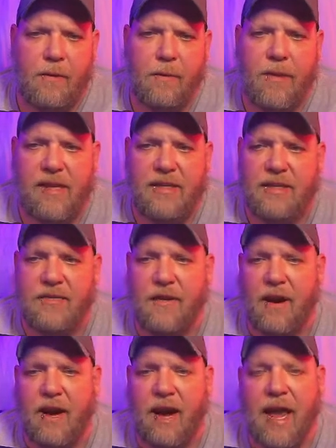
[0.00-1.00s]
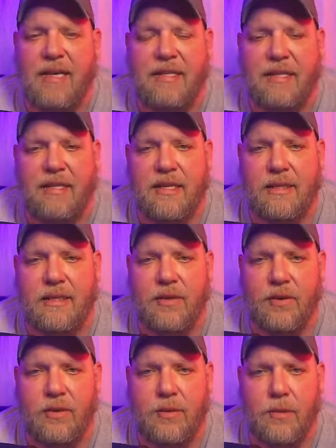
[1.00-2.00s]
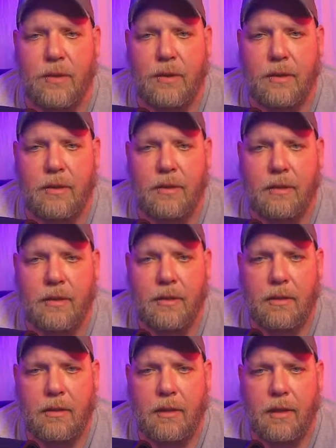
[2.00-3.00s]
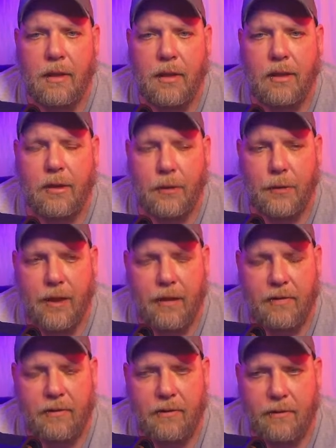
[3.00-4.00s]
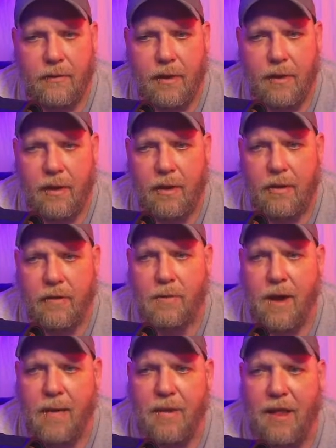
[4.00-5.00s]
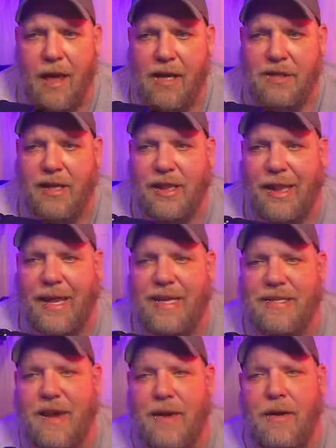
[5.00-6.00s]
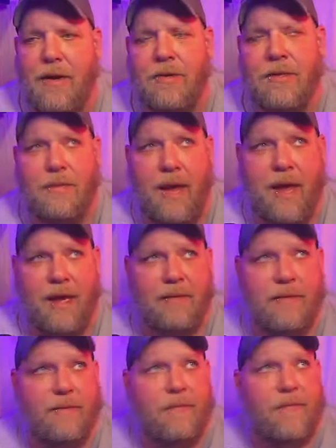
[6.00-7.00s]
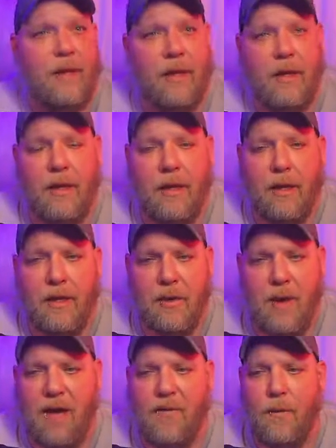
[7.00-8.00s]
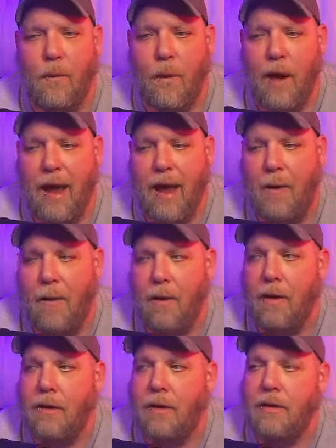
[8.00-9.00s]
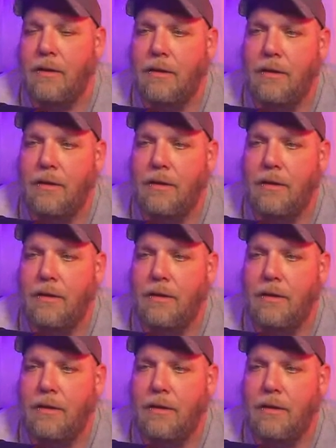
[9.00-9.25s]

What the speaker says: Miz is very hesitant to do this. So Bobby Lashley lays out an ultimatum. You have 1 hour